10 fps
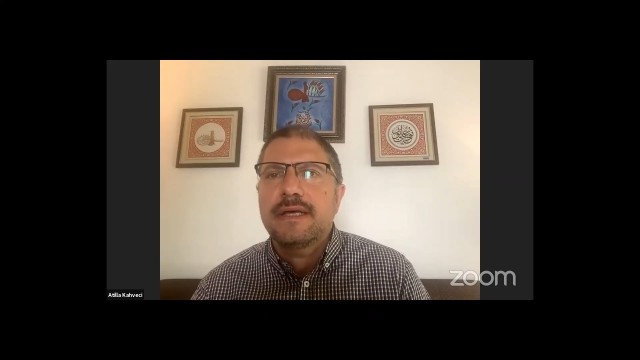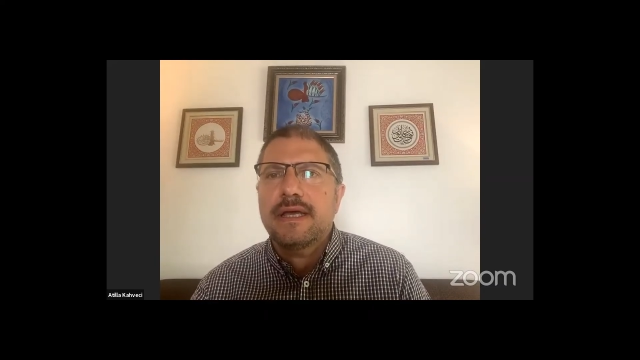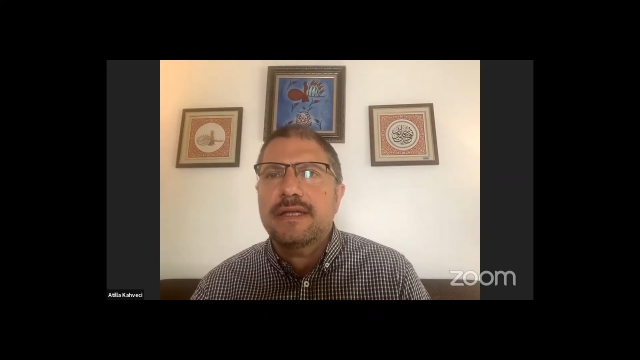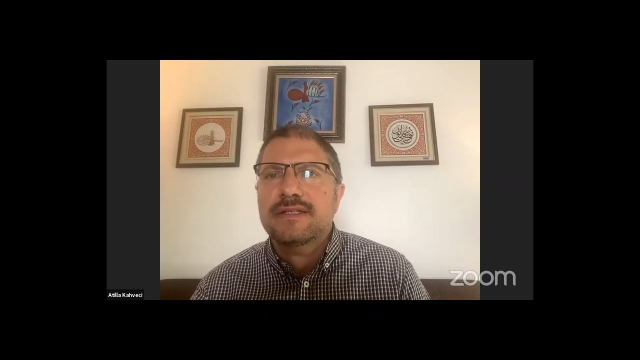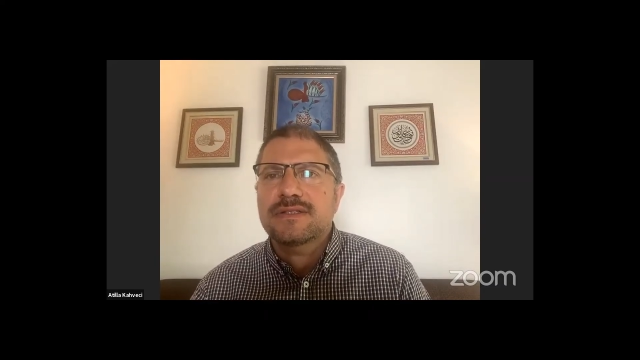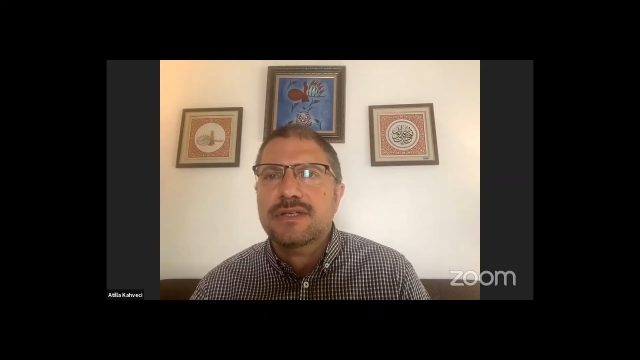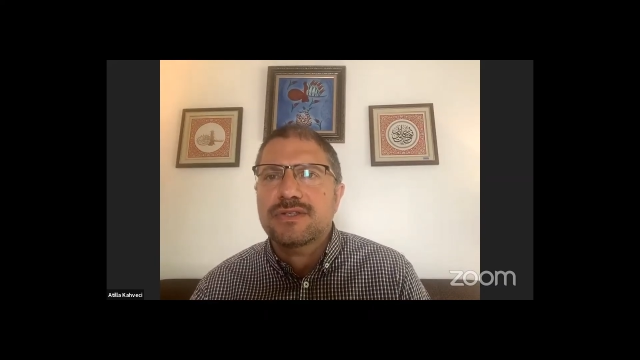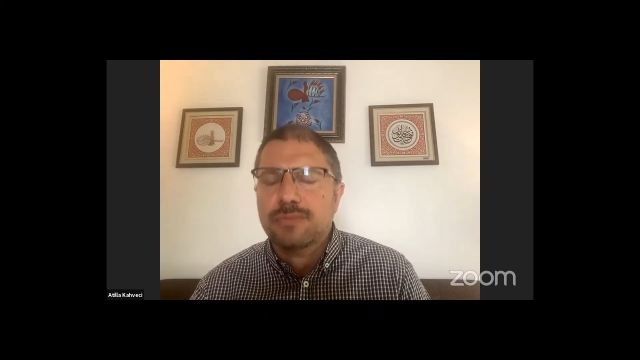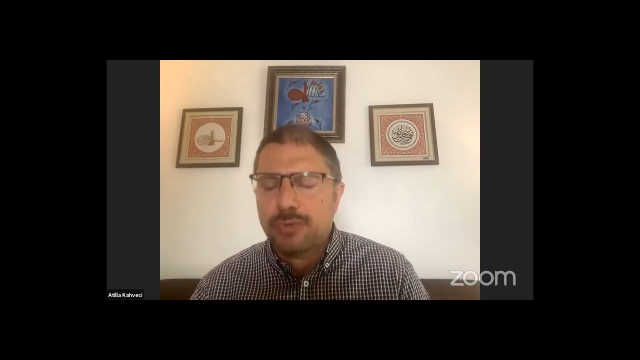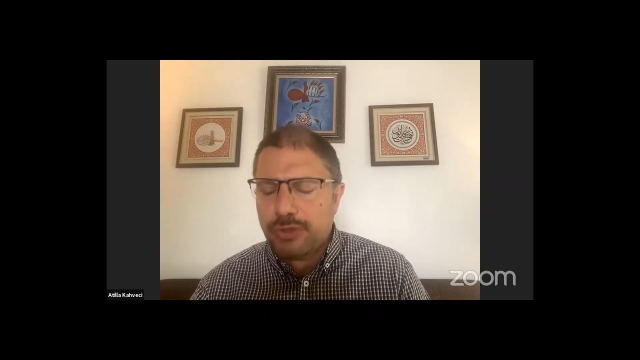and his
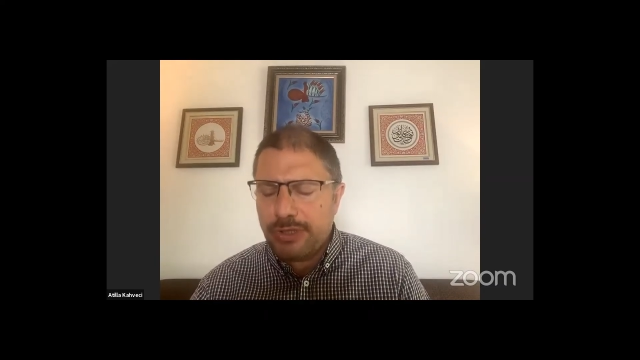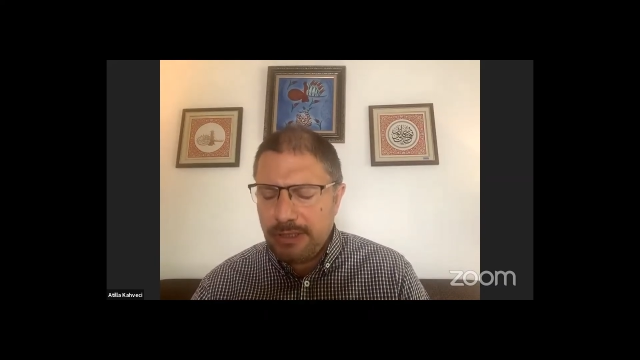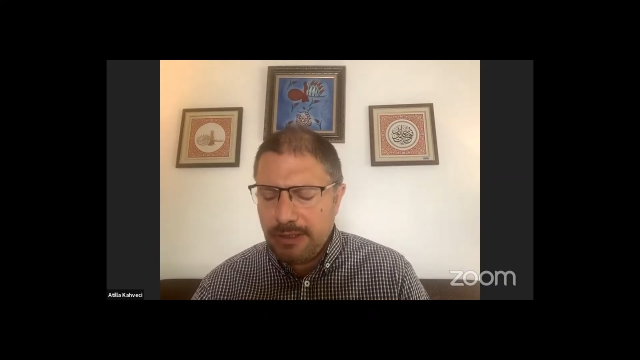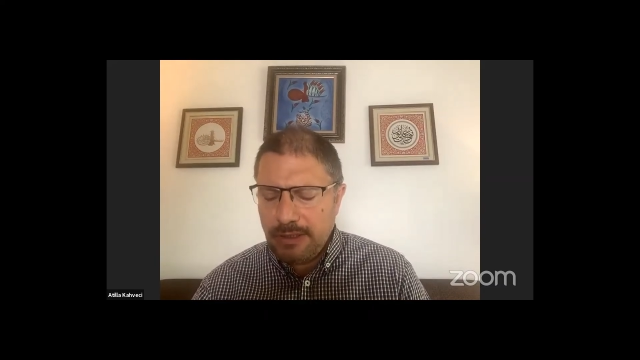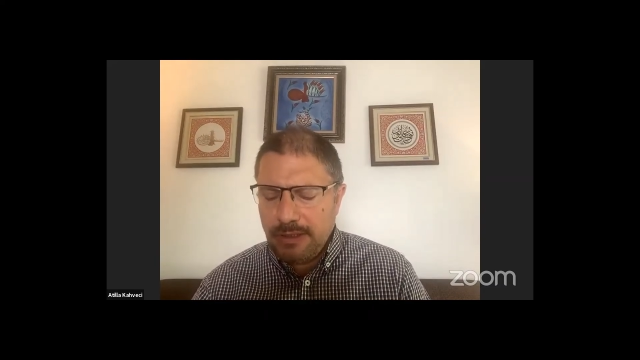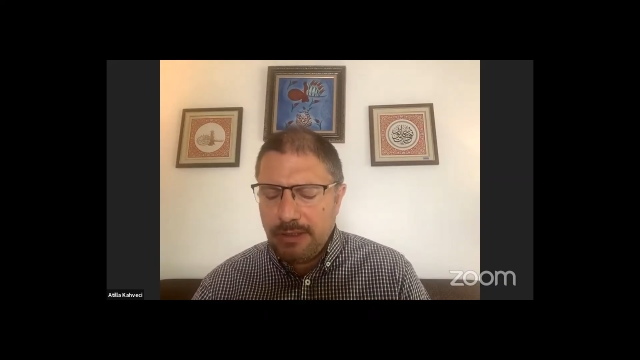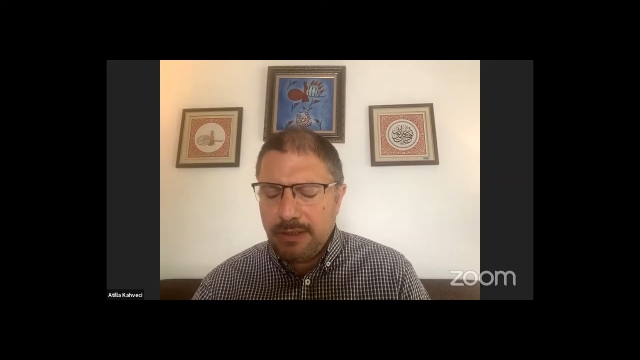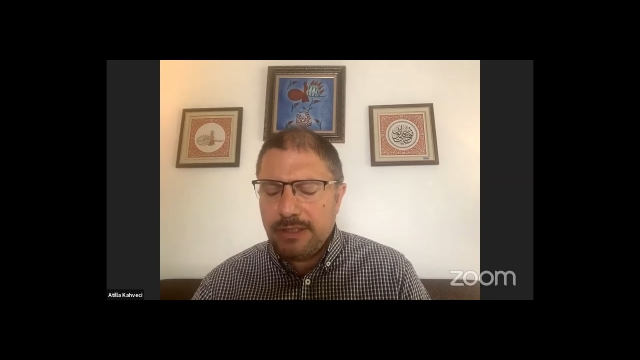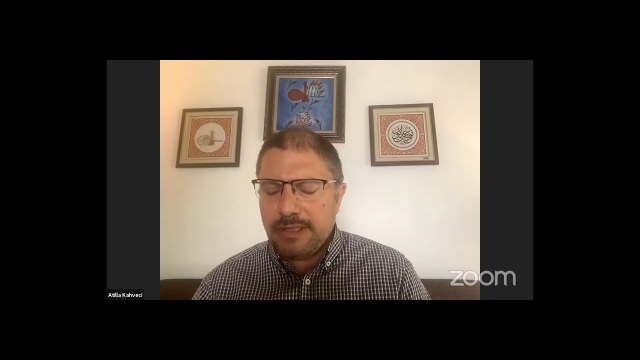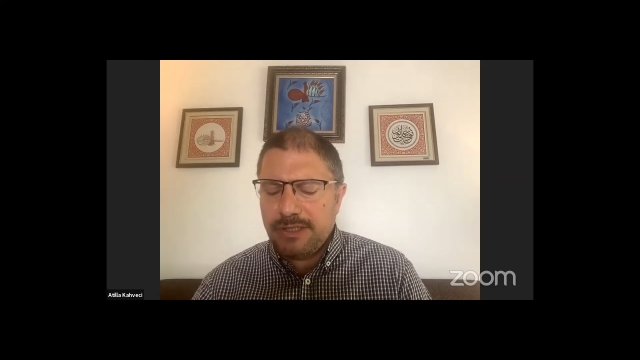testimony
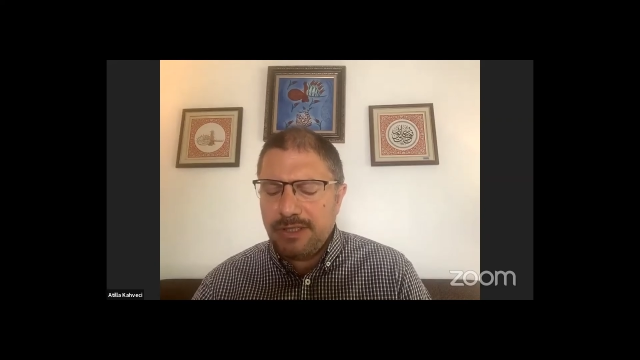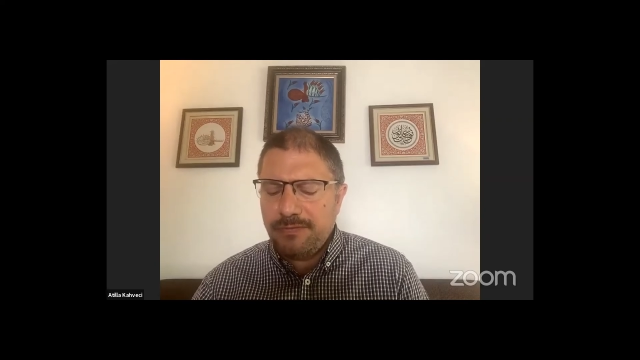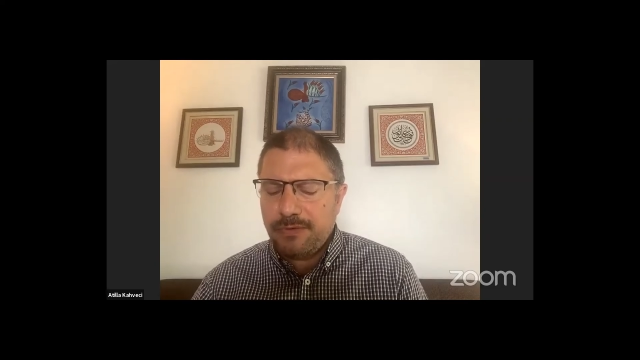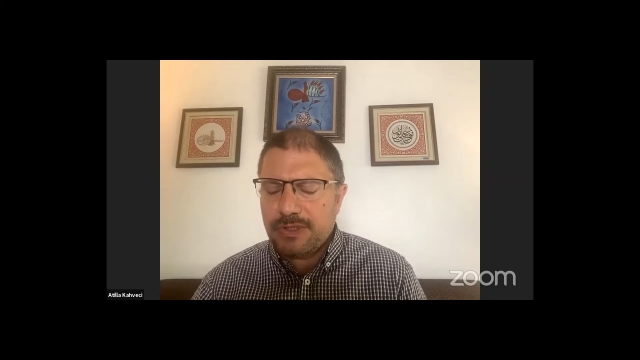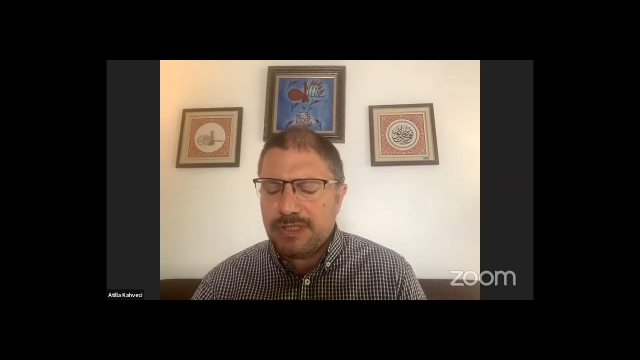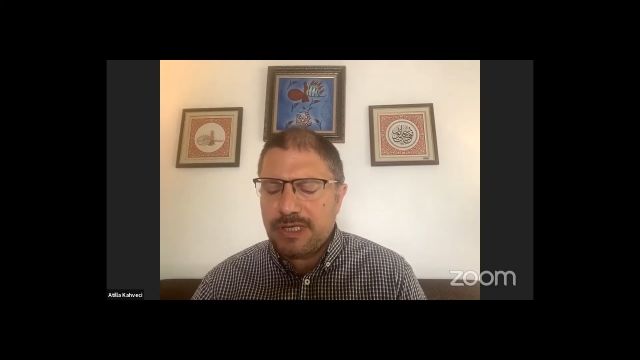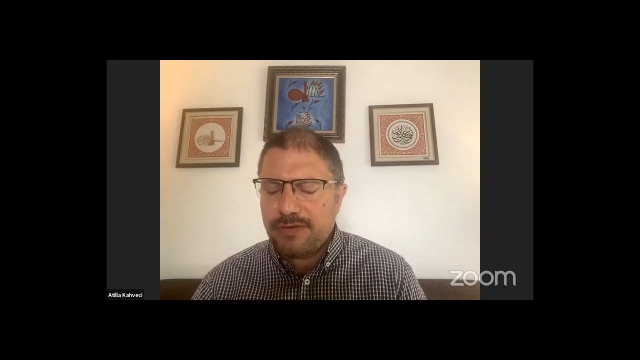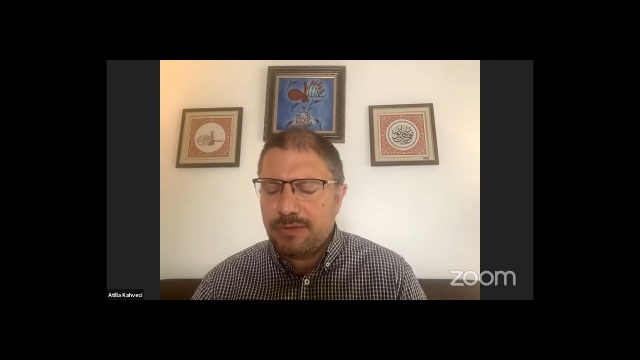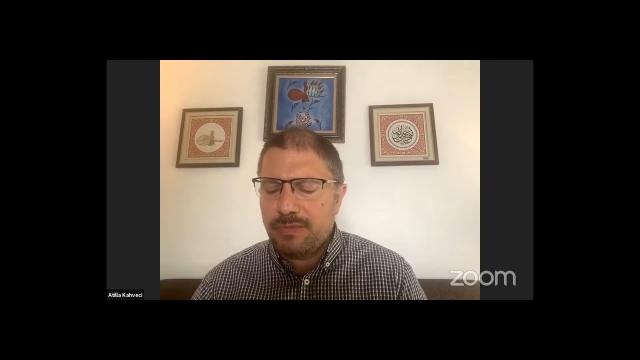in 1947